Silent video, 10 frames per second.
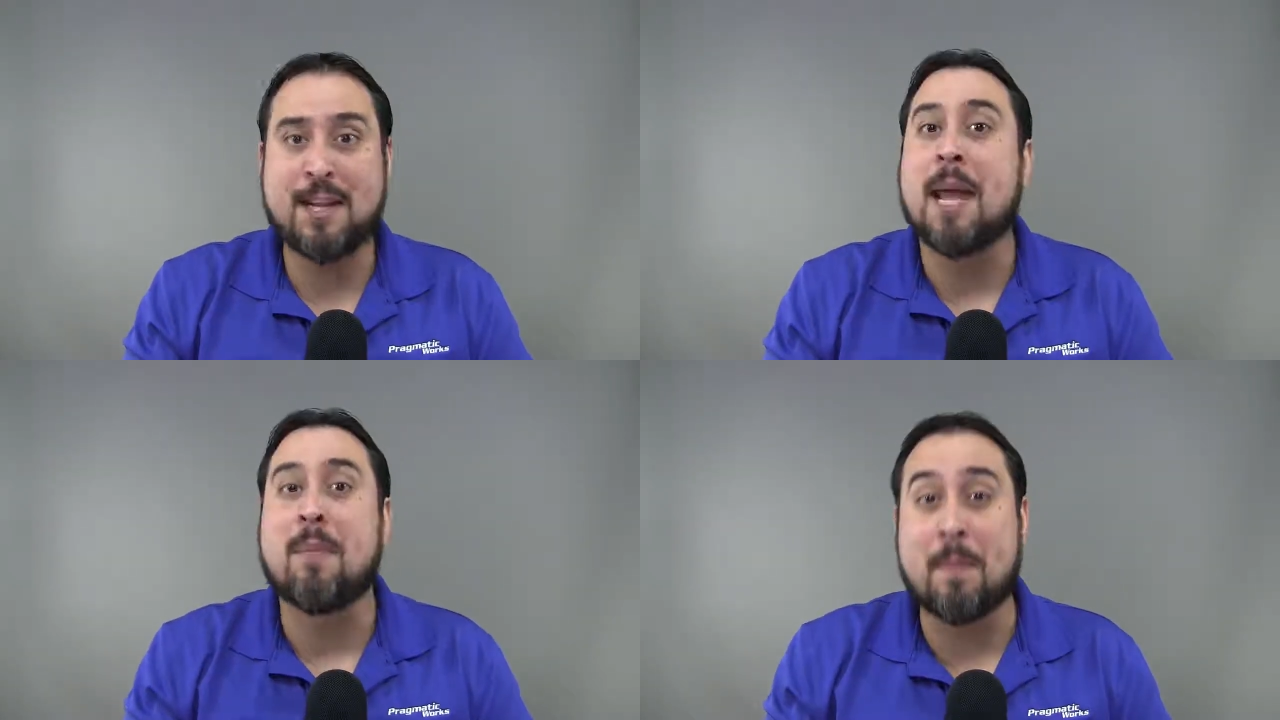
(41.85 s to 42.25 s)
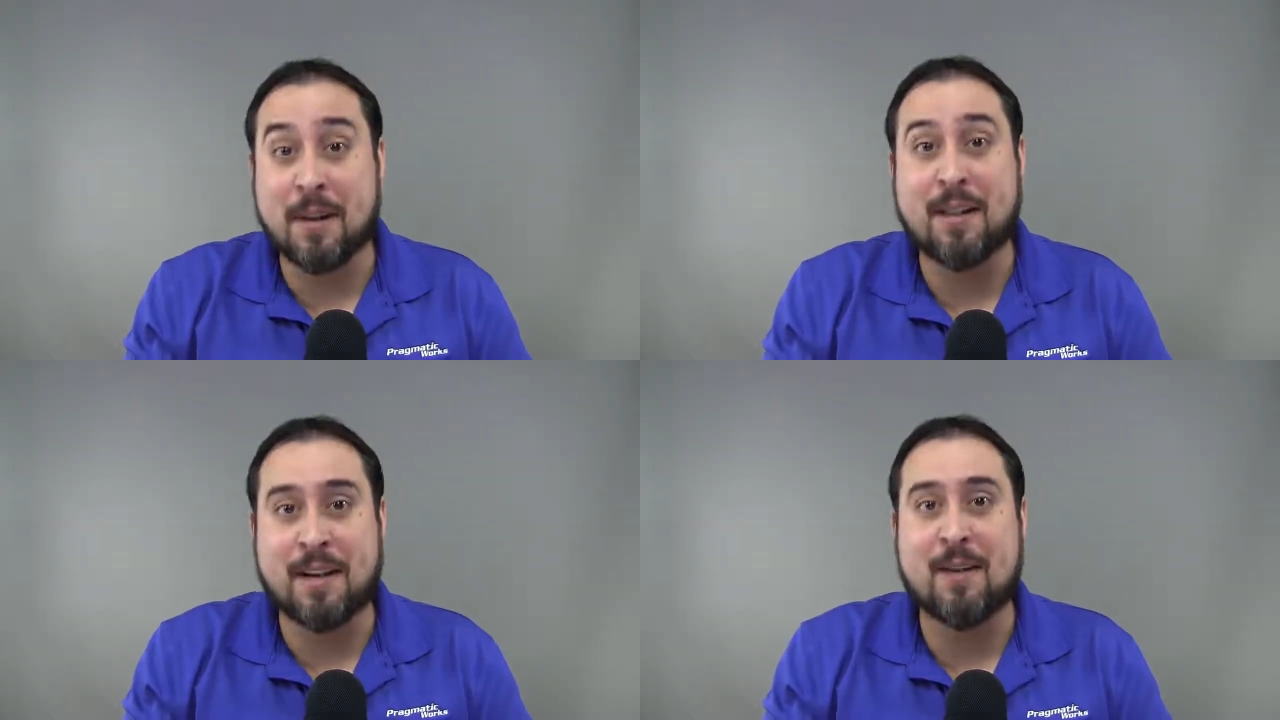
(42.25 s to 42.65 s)

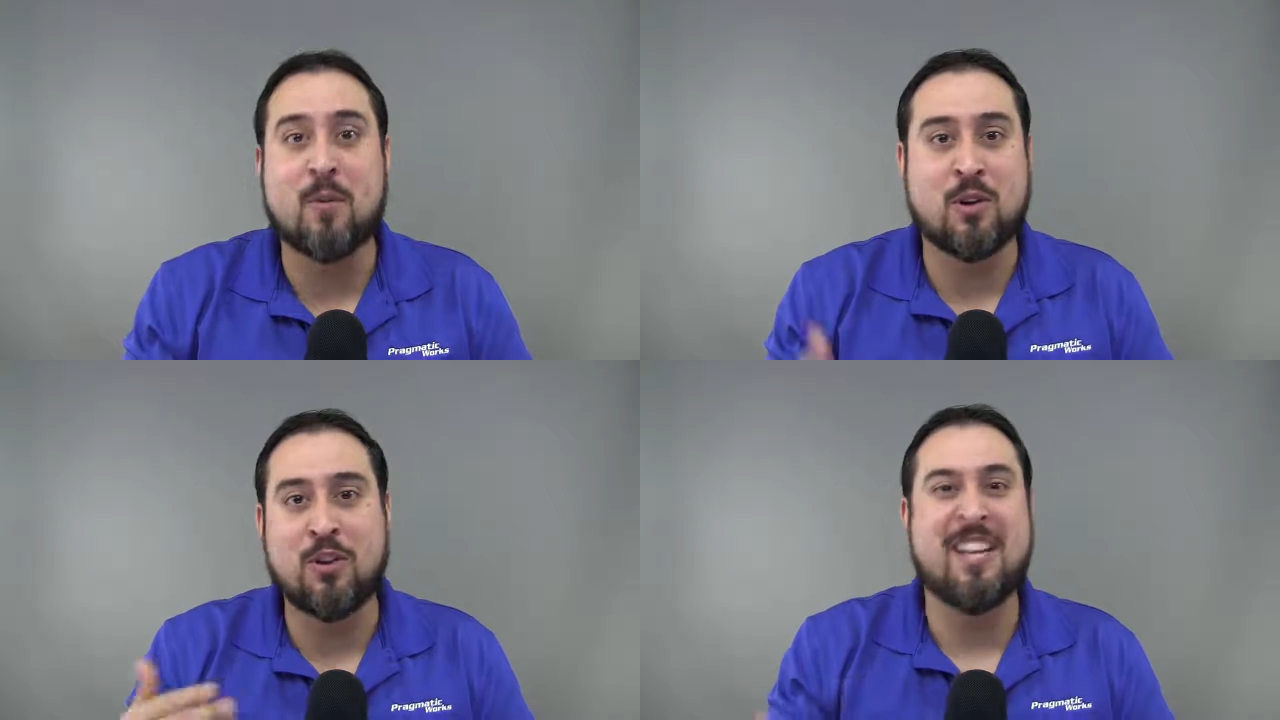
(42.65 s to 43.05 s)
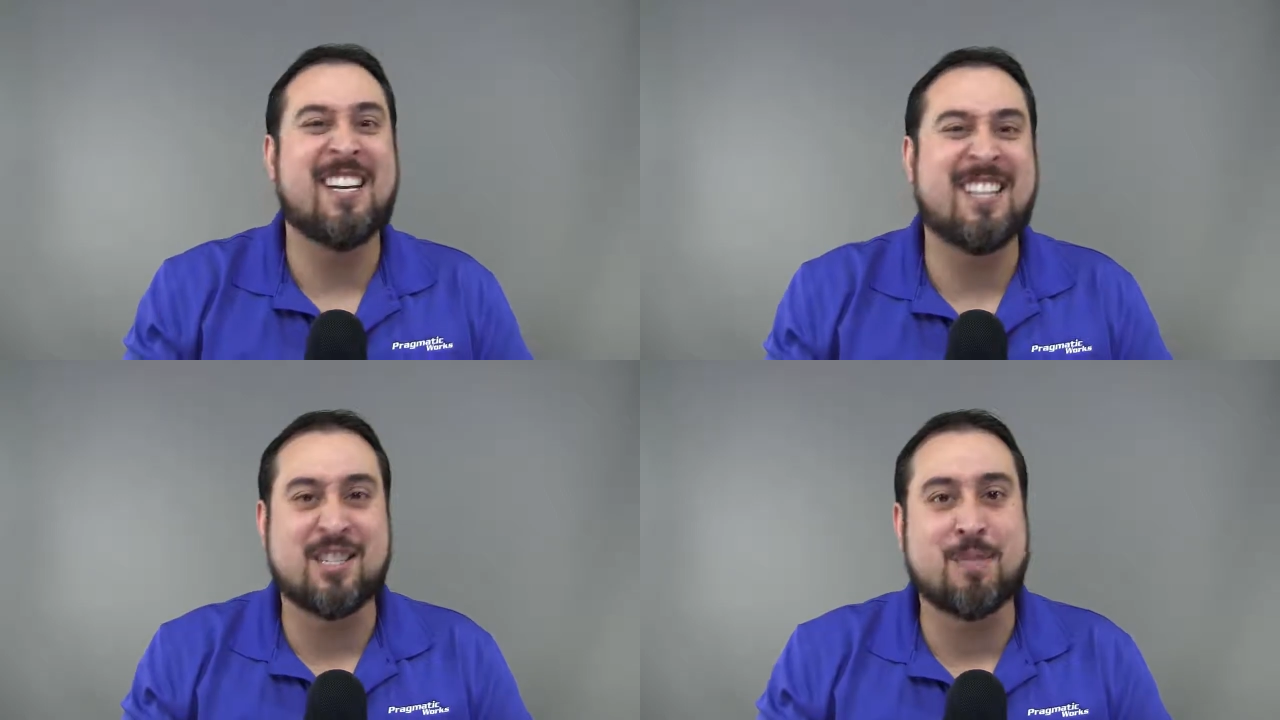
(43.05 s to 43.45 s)
capability when you need
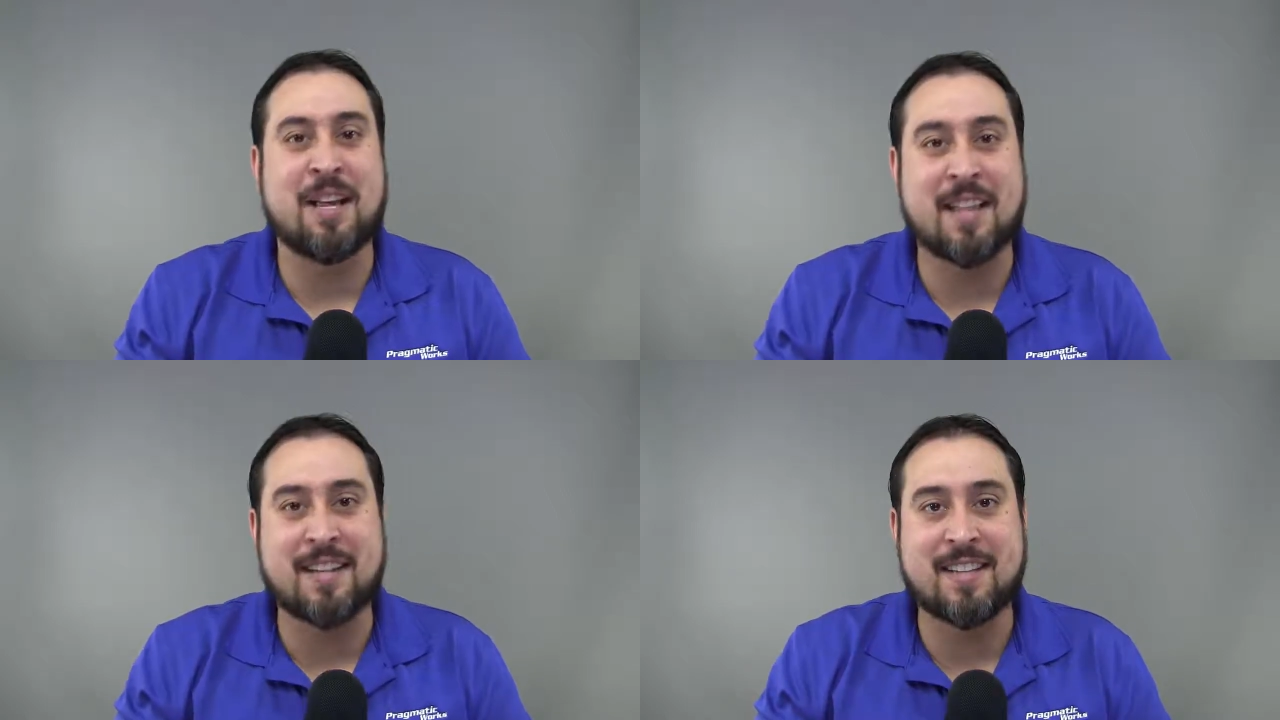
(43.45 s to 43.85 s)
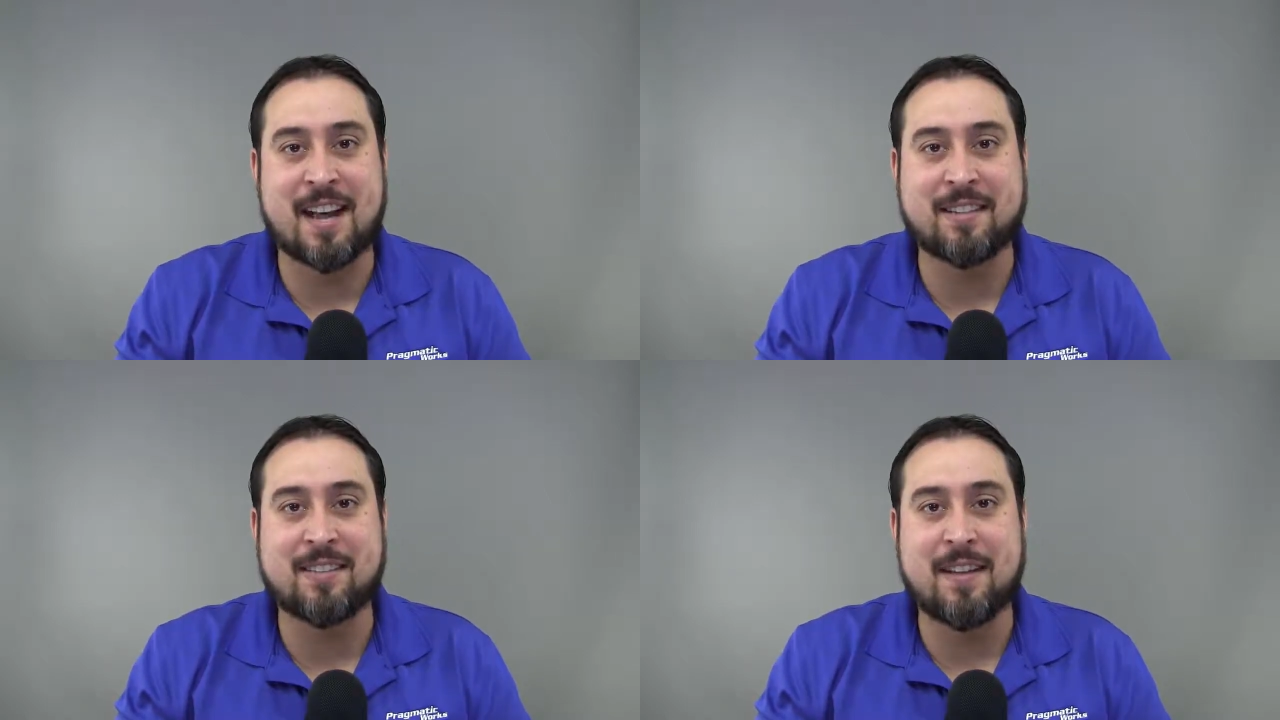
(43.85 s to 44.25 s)
to display that
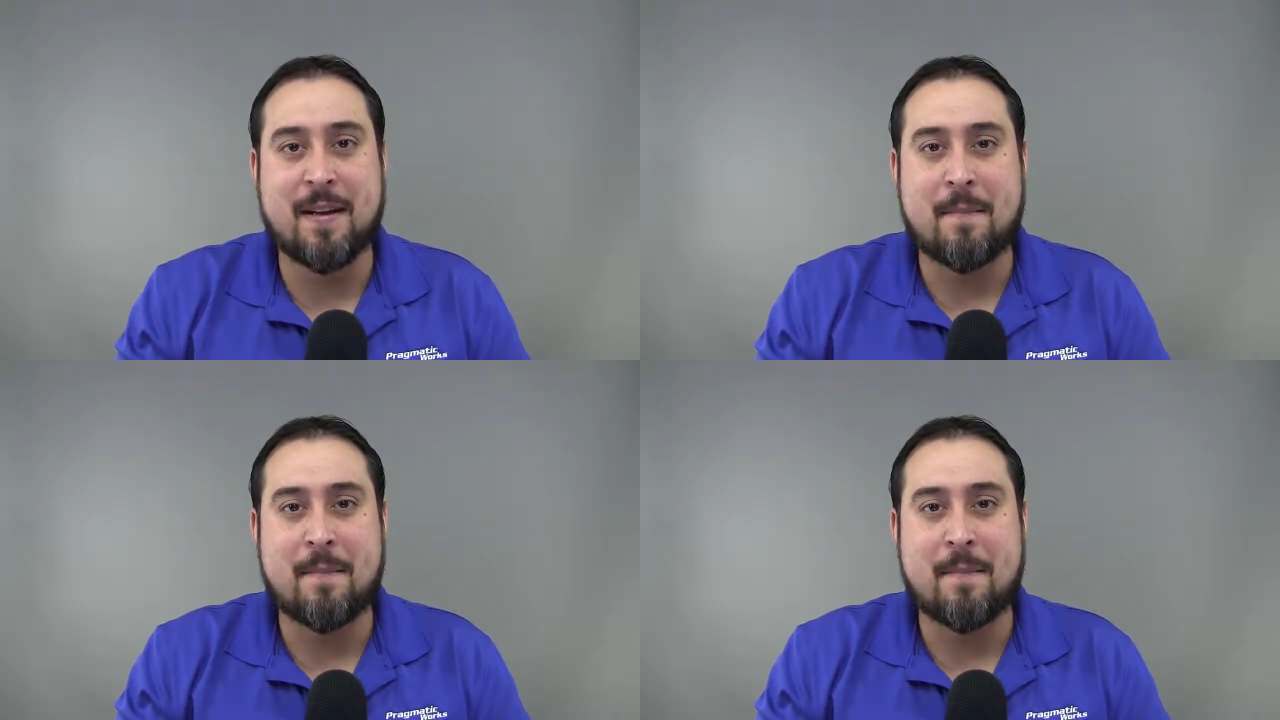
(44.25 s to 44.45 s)
text.